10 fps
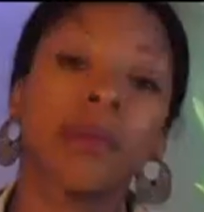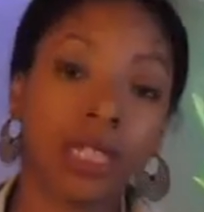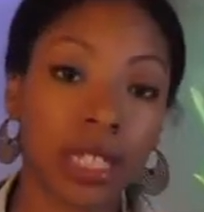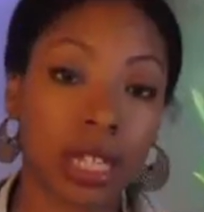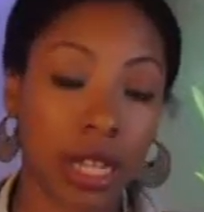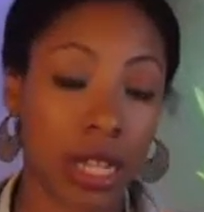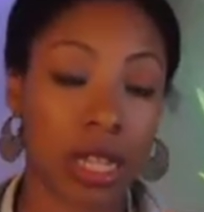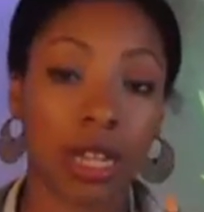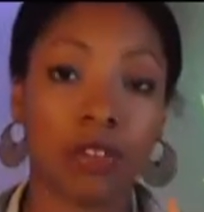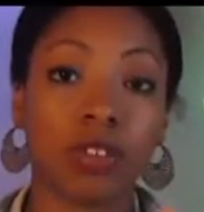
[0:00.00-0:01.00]
is
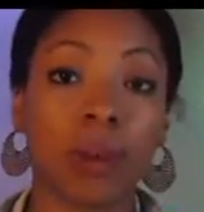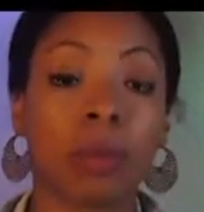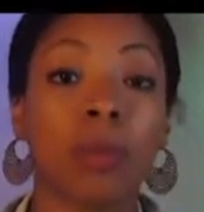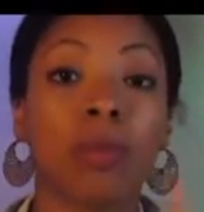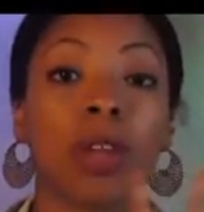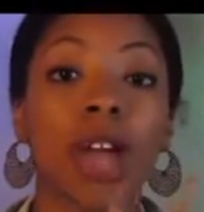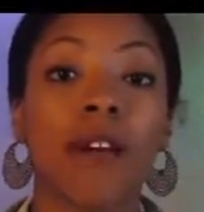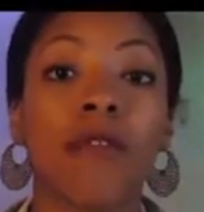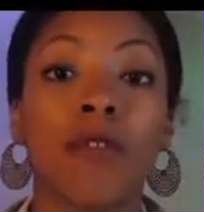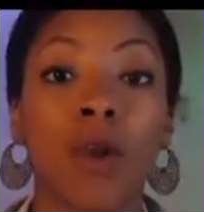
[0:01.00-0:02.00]
enough drama, but when you have
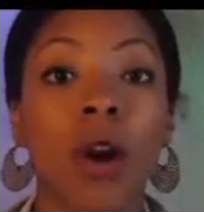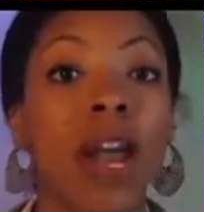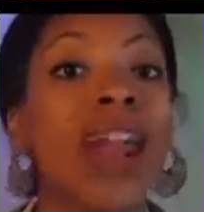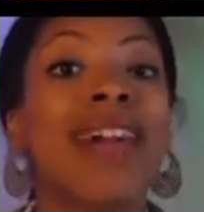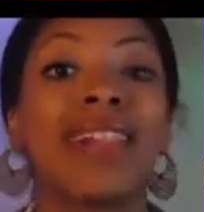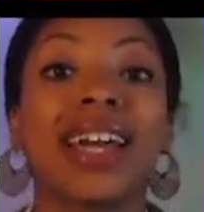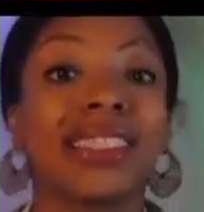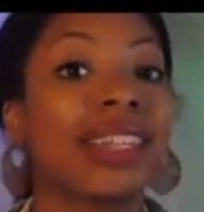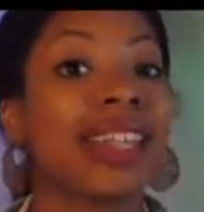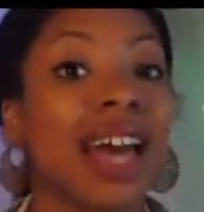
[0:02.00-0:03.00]
4,
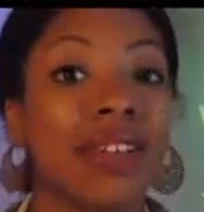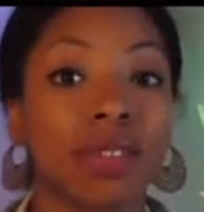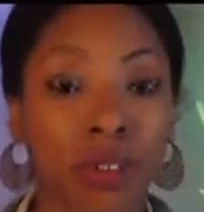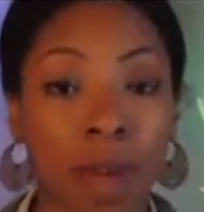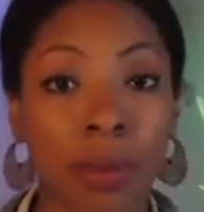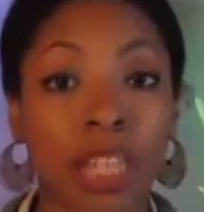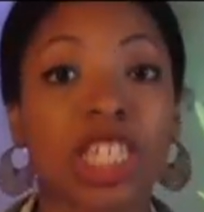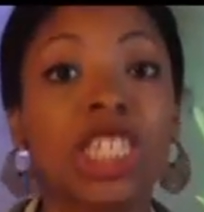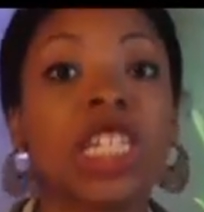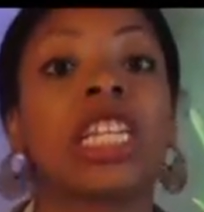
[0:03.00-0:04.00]
that's a lot of drama that
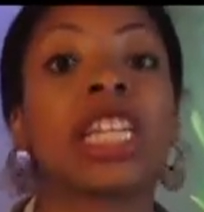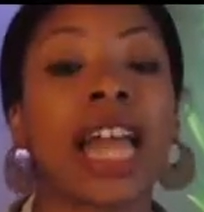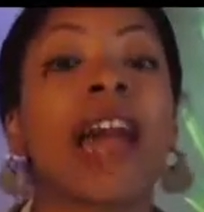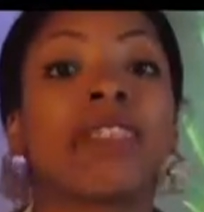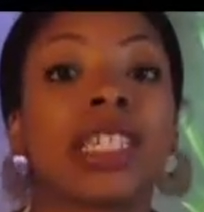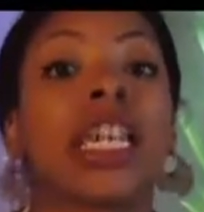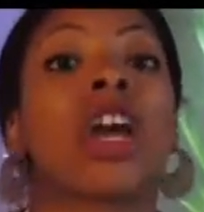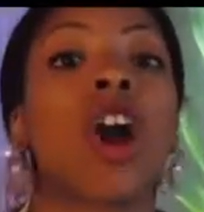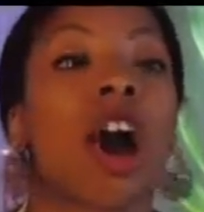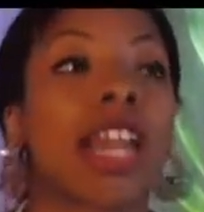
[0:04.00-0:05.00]
she didn't have to
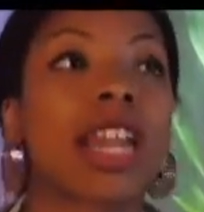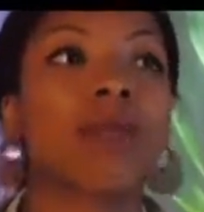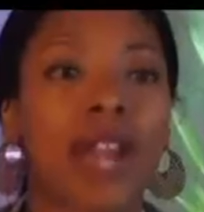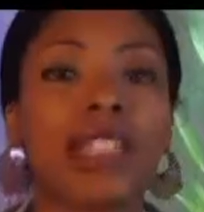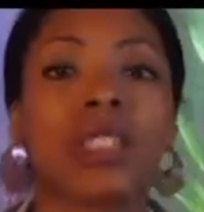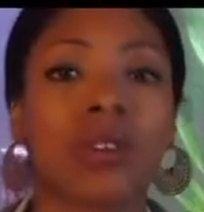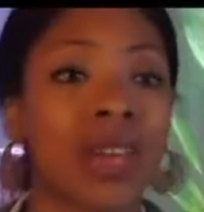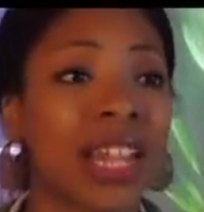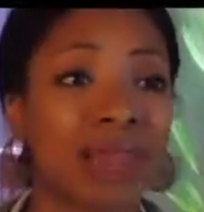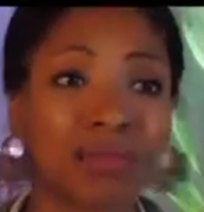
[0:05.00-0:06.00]
take on. And when I saw
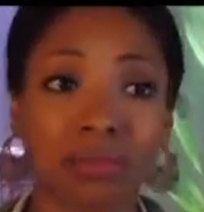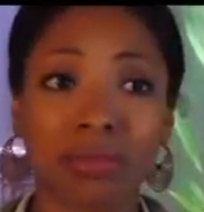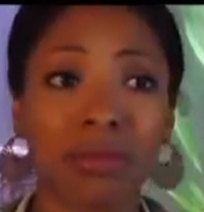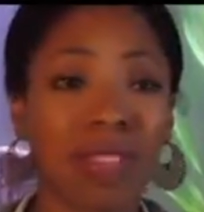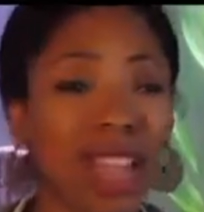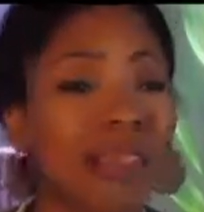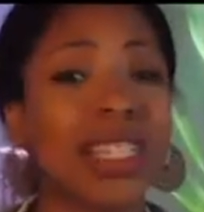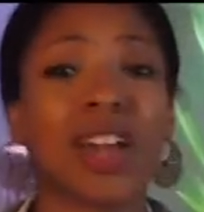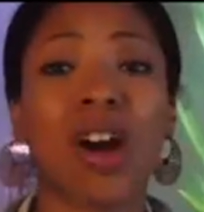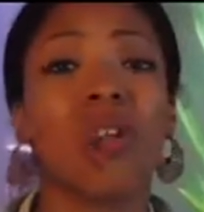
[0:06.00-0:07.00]
that, I was
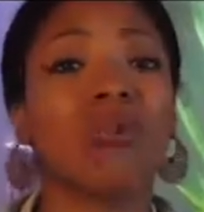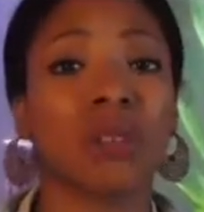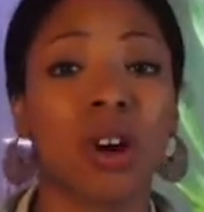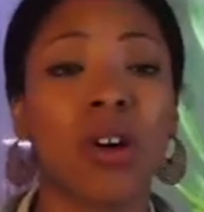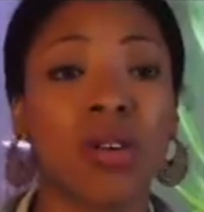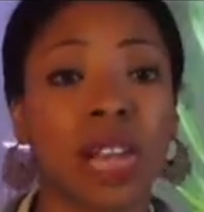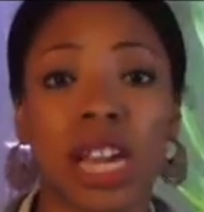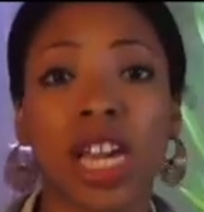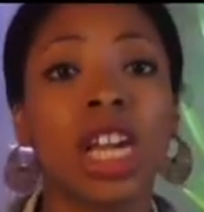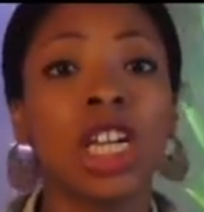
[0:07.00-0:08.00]
like, oh no, like,
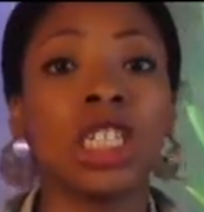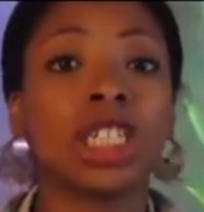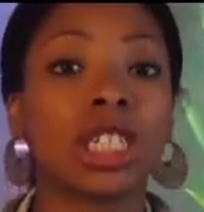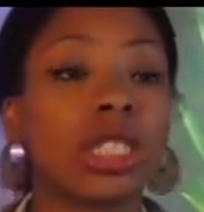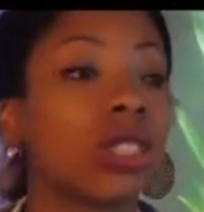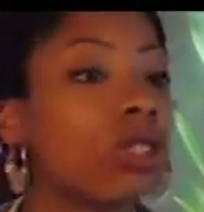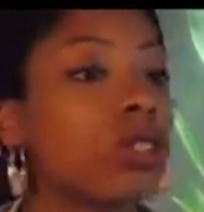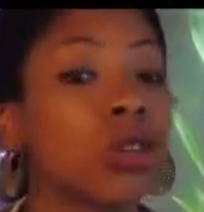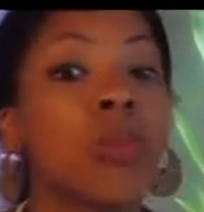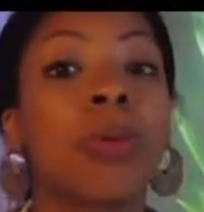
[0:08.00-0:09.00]
she is
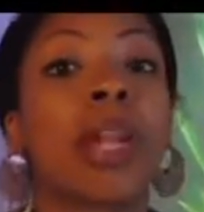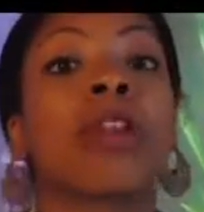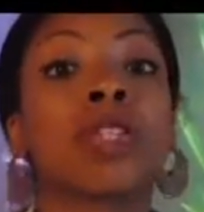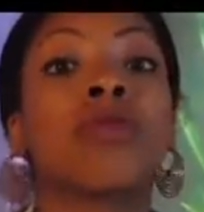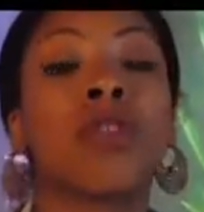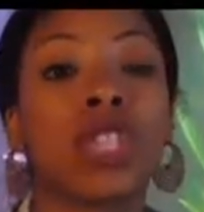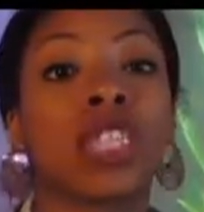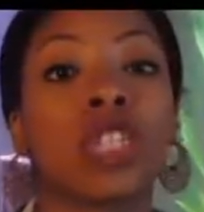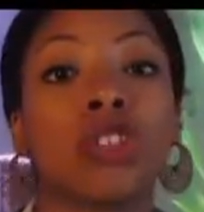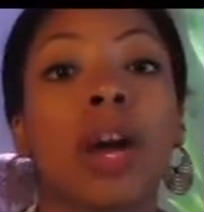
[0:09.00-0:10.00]
too pretty for
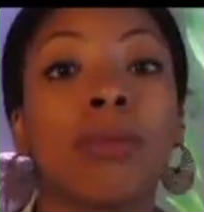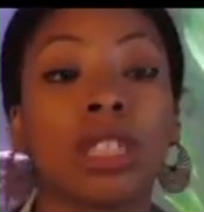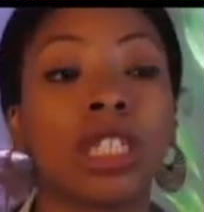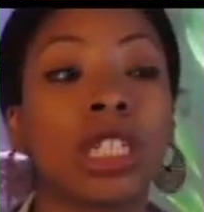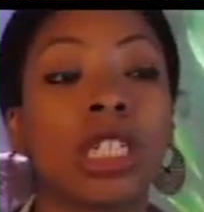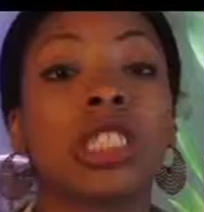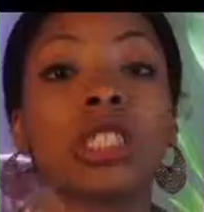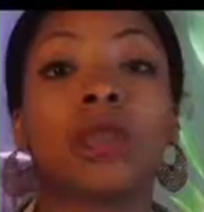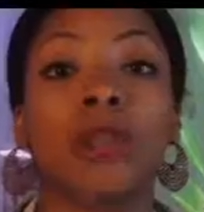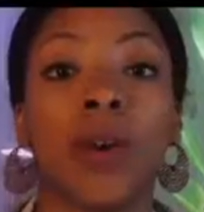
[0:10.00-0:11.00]
this drama. She needs
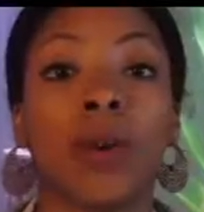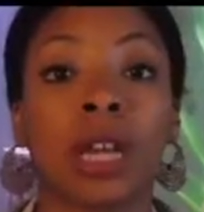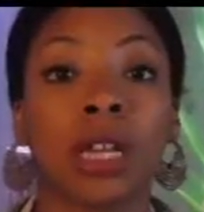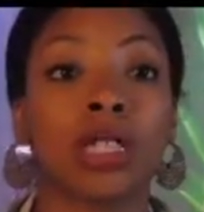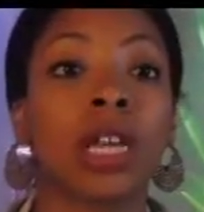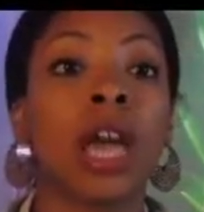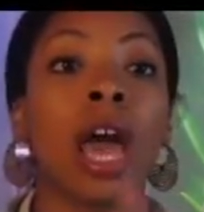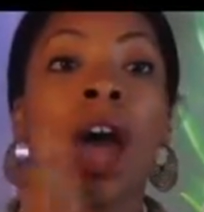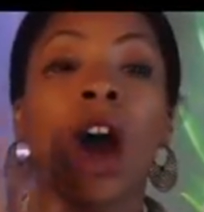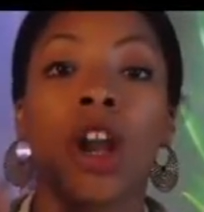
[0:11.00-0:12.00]
to focus
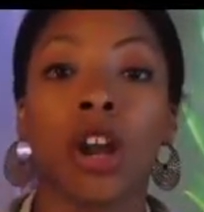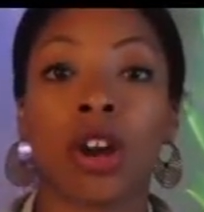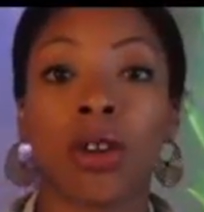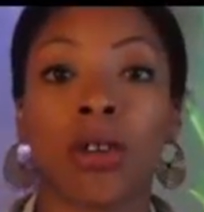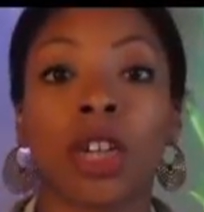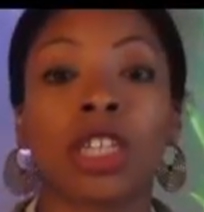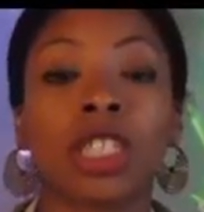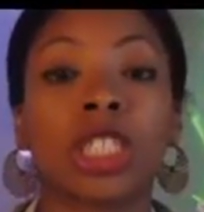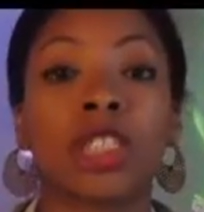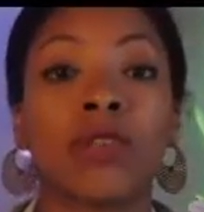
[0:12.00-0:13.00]
on her career.
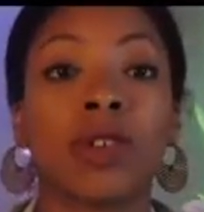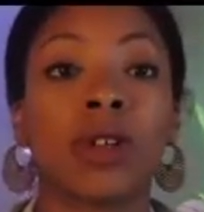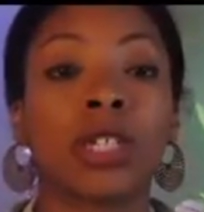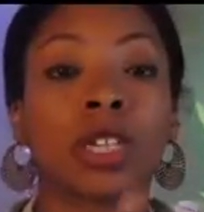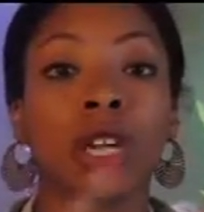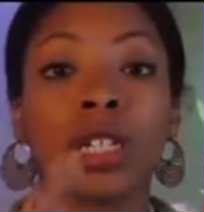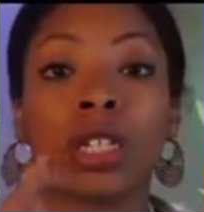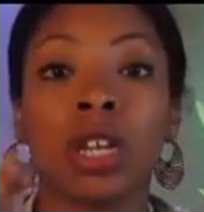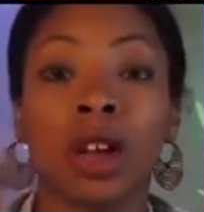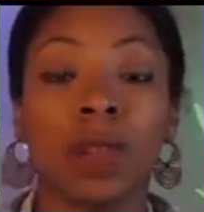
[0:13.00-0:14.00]
She needs to focus on
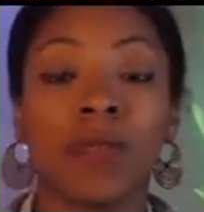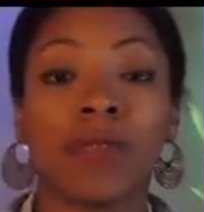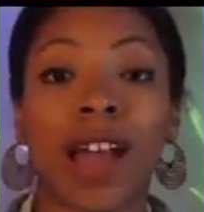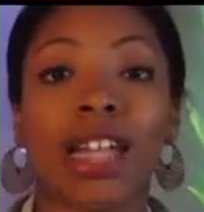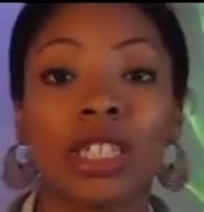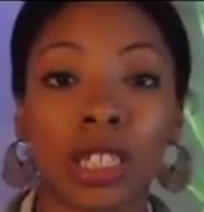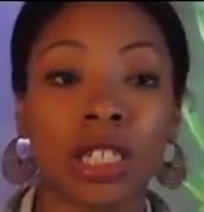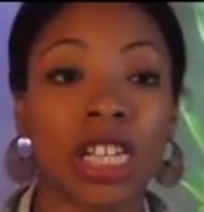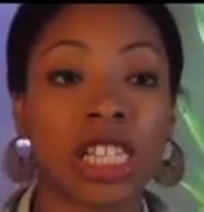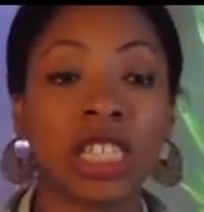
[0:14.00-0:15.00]
the fashion
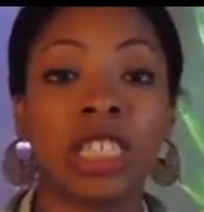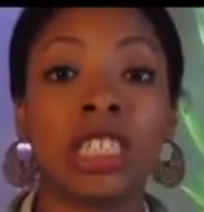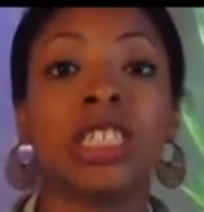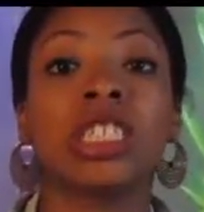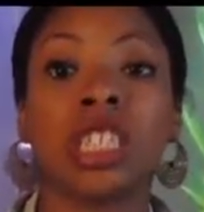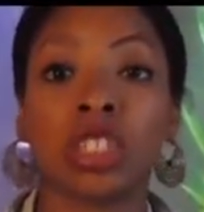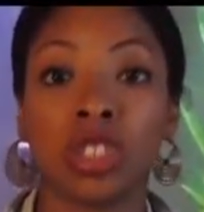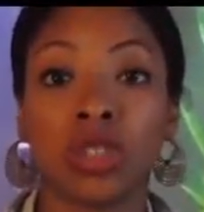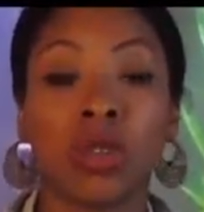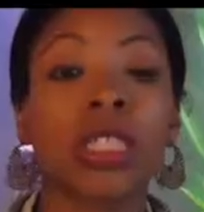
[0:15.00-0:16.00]
and the deals and the
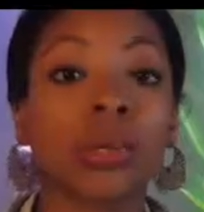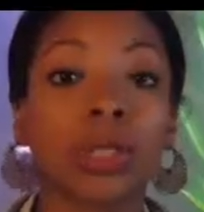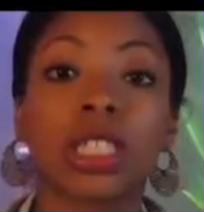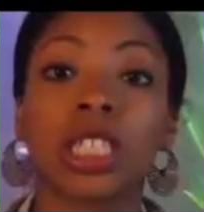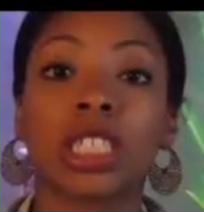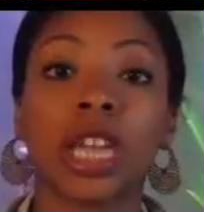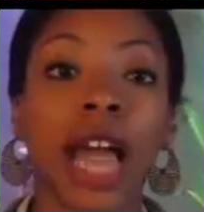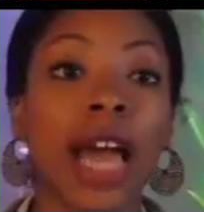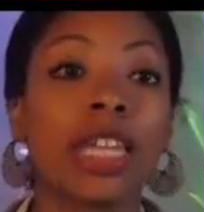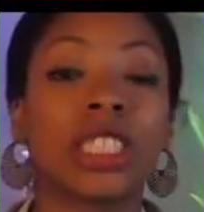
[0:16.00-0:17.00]
endorsements that she
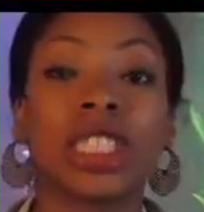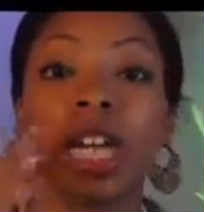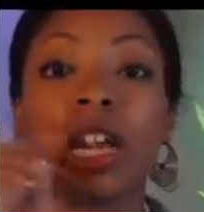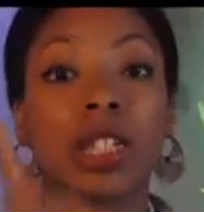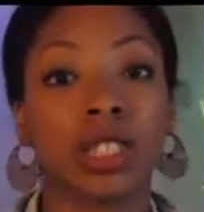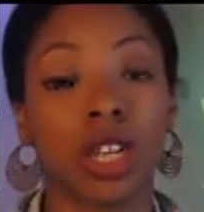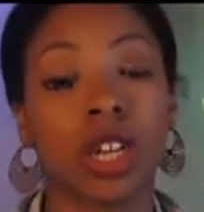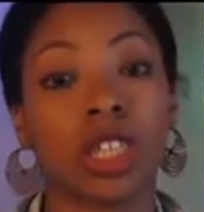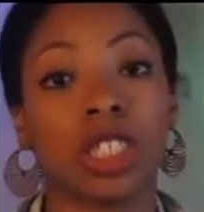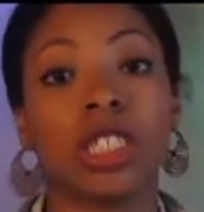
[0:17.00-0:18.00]
has. And shout out to
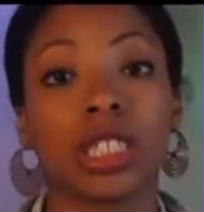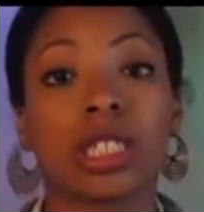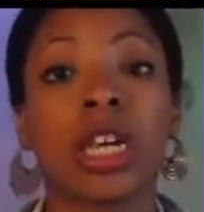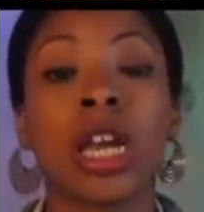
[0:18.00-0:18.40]
her. She's